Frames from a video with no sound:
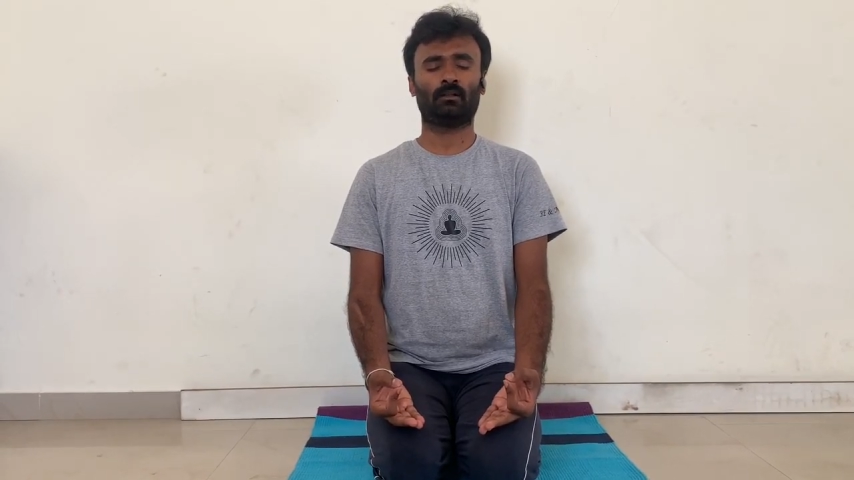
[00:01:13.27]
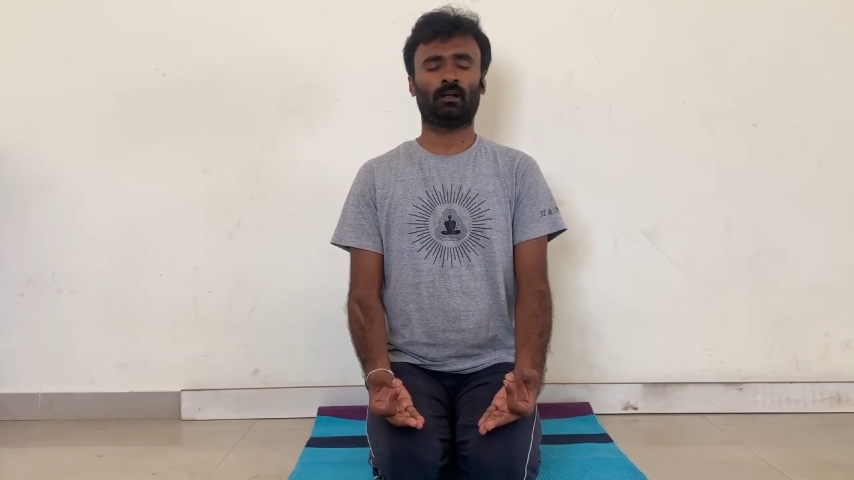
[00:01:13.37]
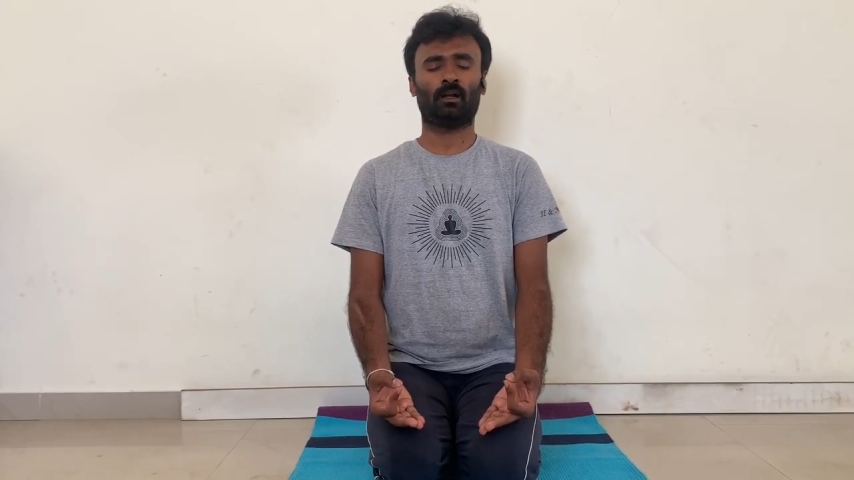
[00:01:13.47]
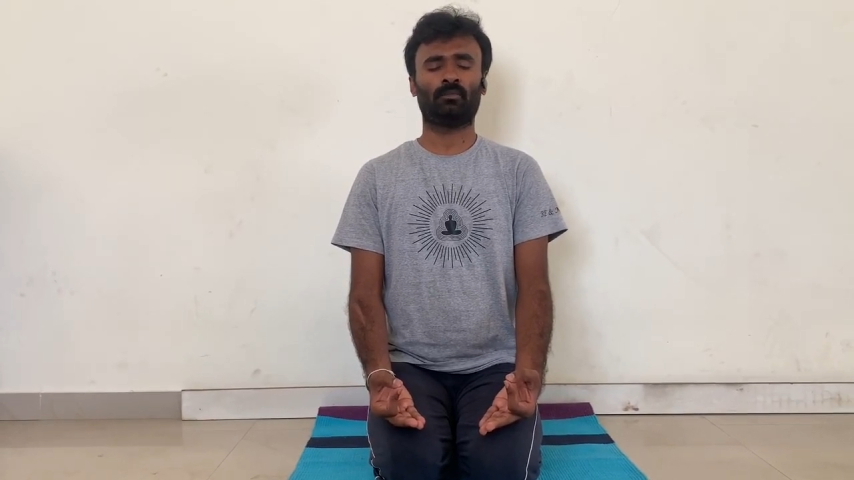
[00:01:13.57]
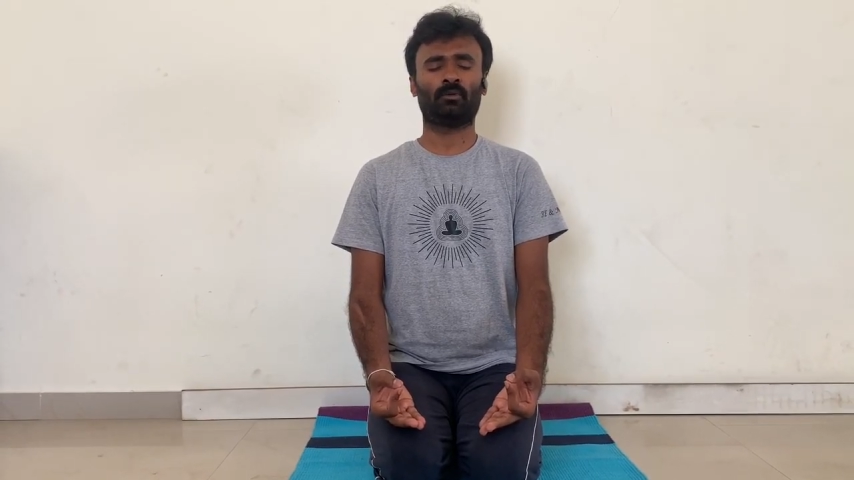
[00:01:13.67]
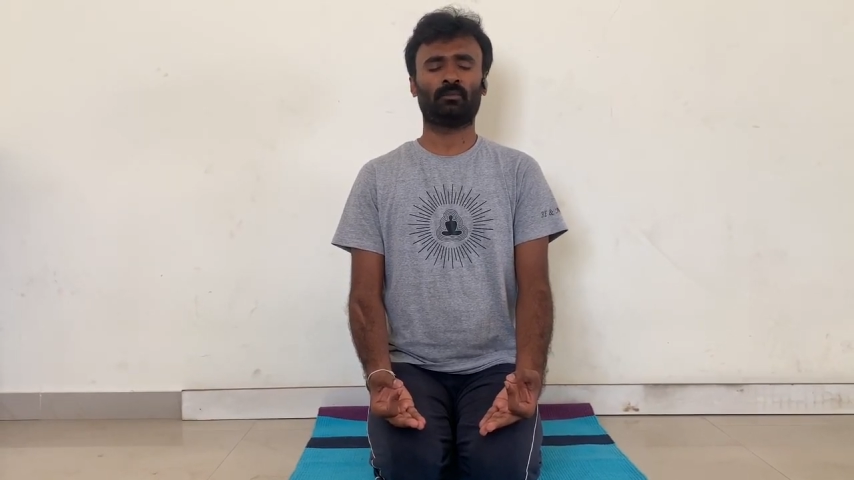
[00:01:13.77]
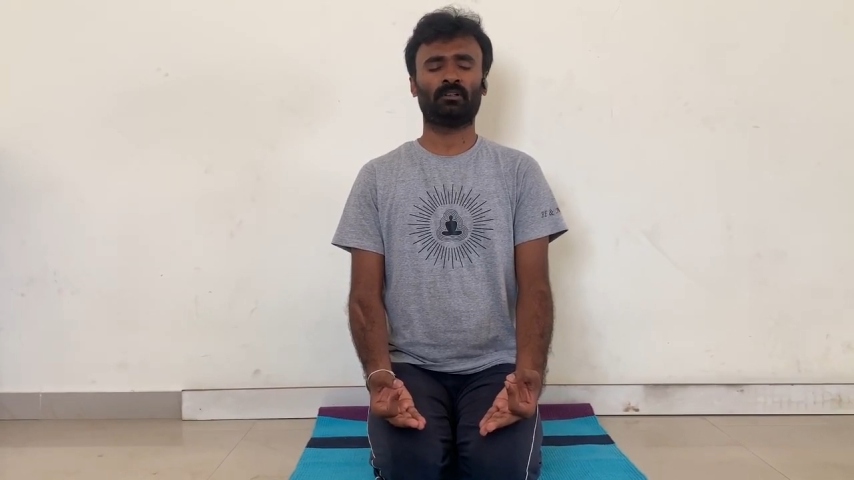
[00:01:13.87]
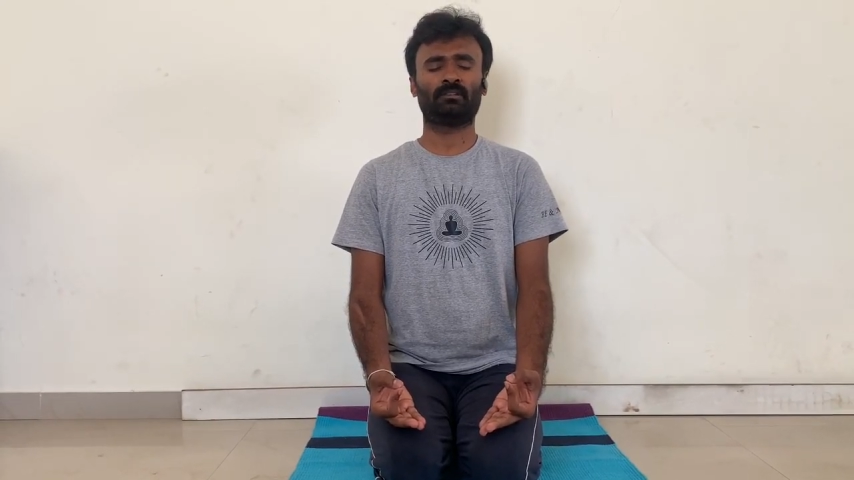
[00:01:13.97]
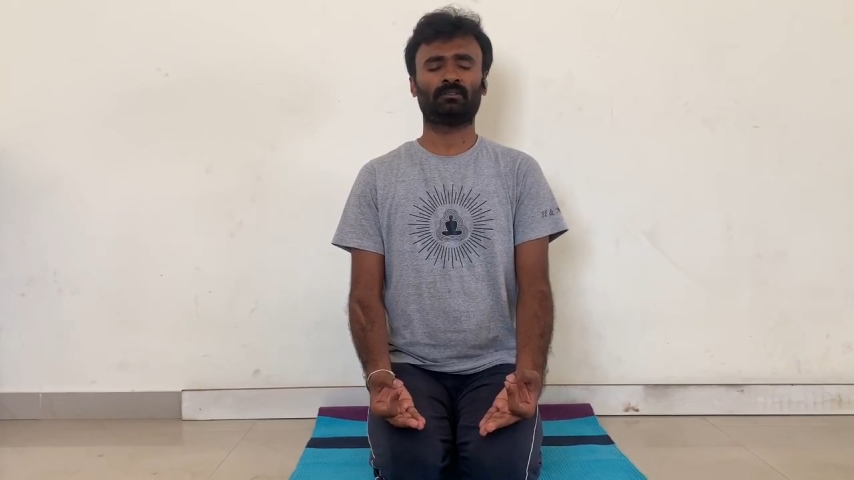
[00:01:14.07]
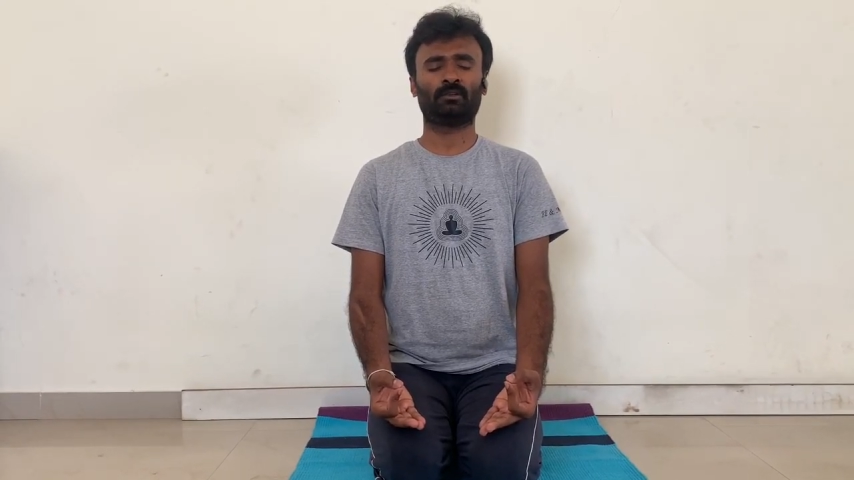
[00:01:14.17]
abdomen
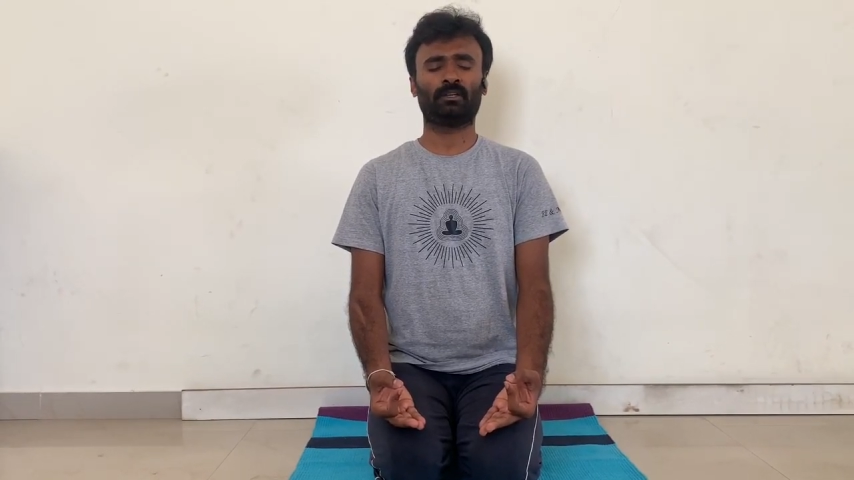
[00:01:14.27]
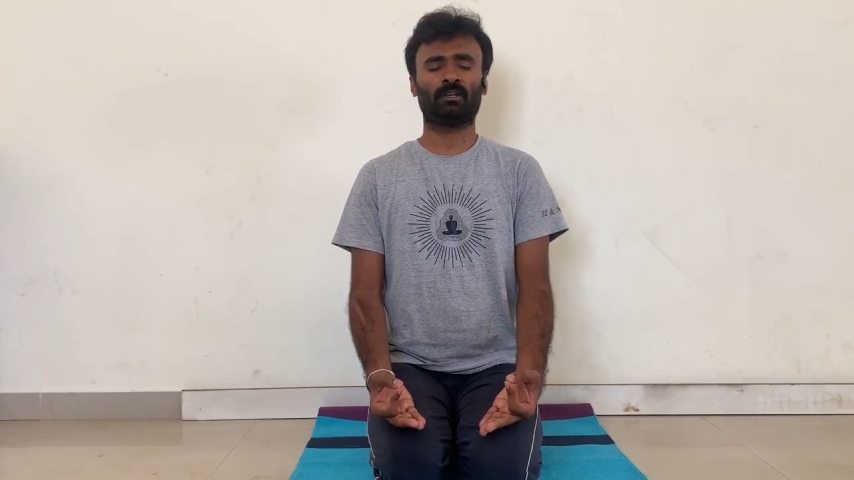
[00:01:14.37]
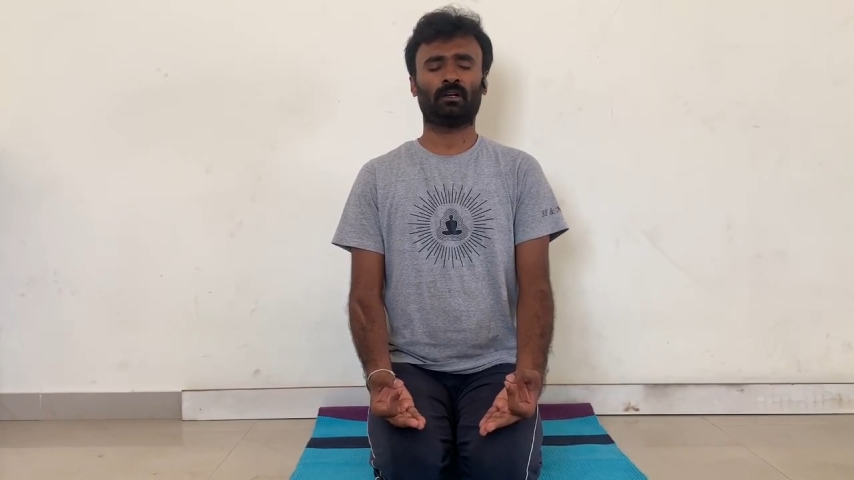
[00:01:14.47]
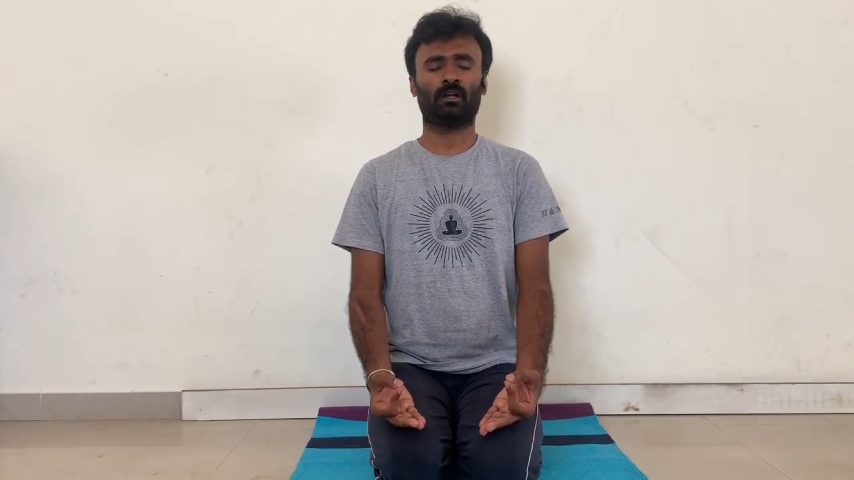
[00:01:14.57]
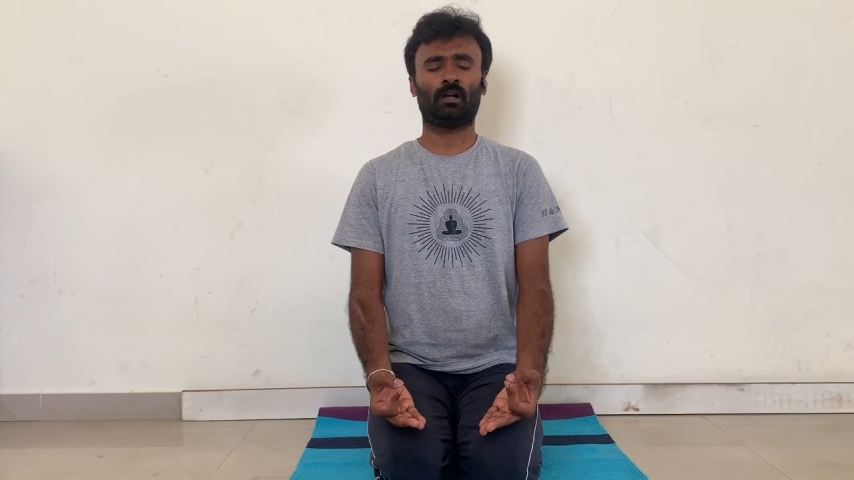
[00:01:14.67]
is going